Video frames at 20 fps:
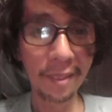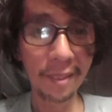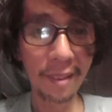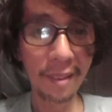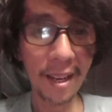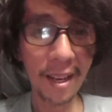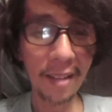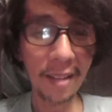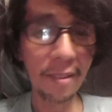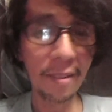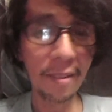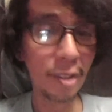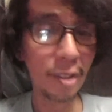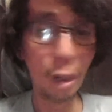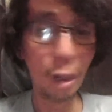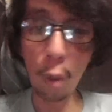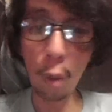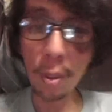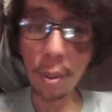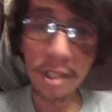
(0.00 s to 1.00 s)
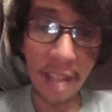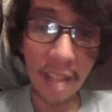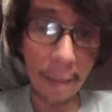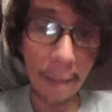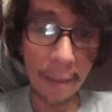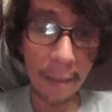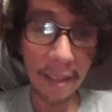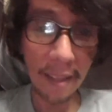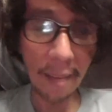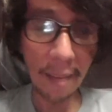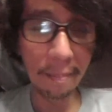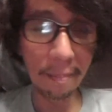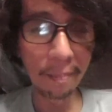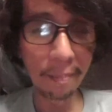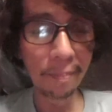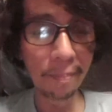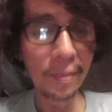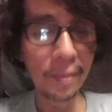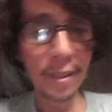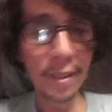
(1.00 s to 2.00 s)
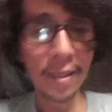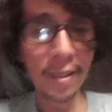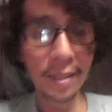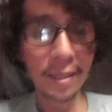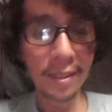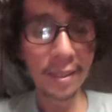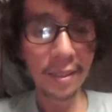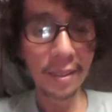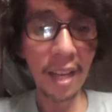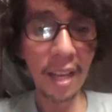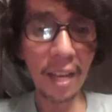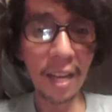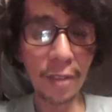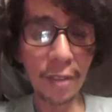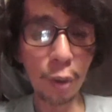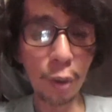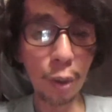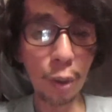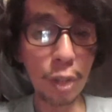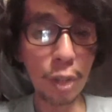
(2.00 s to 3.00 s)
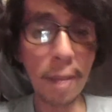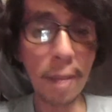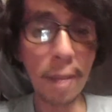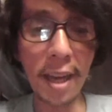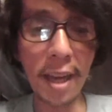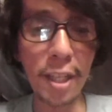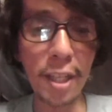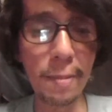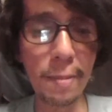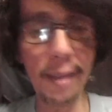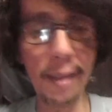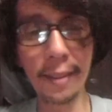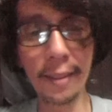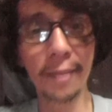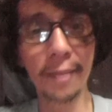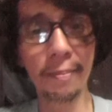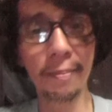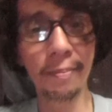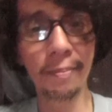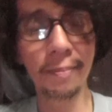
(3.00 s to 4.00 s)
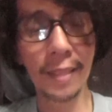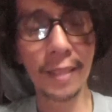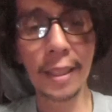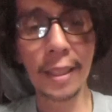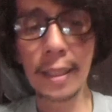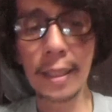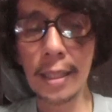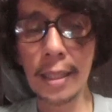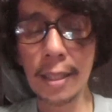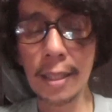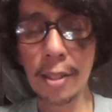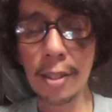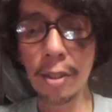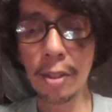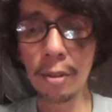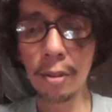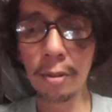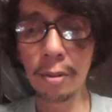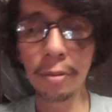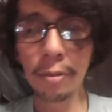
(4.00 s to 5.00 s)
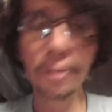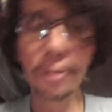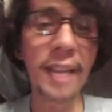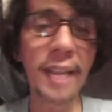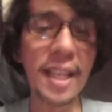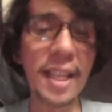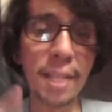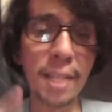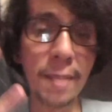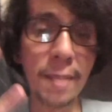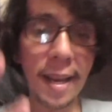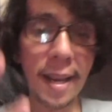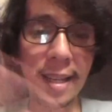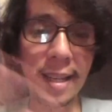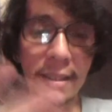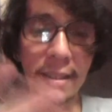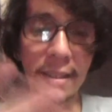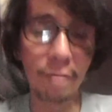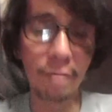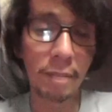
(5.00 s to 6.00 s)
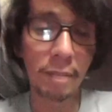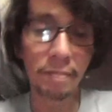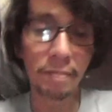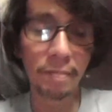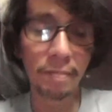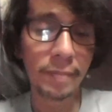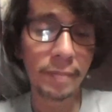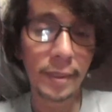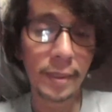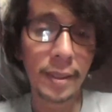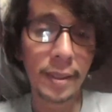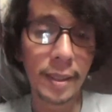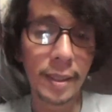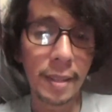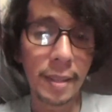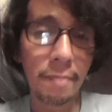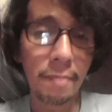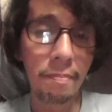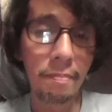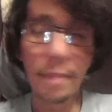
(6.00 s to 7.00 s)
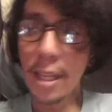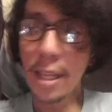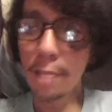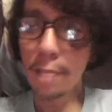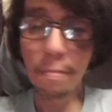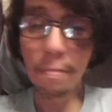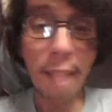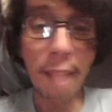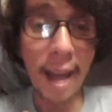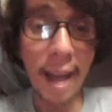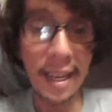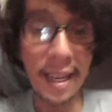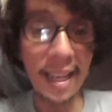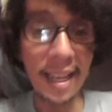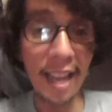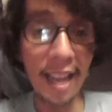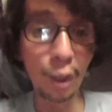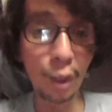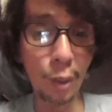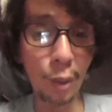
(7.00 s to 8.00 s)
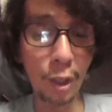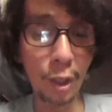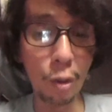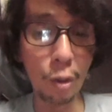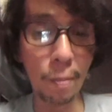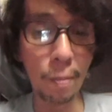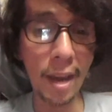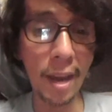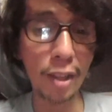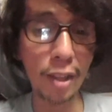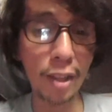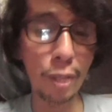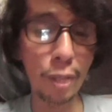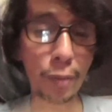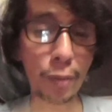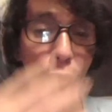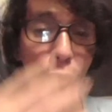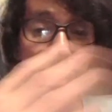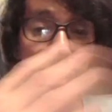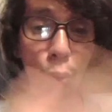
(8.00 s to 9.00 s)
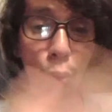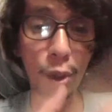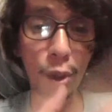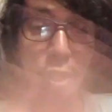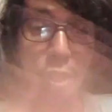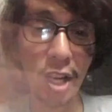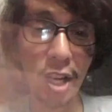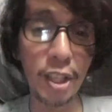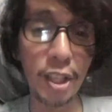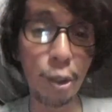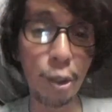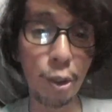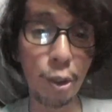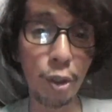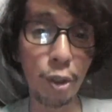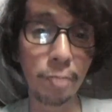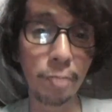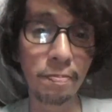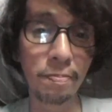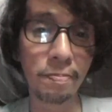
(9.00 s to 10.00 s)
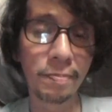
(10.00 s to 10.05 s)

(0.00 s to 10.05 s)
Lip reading: All right? No one's stopping them. Not even Twitch management. So that's my head-to-head comparison between Twitch and YouTube.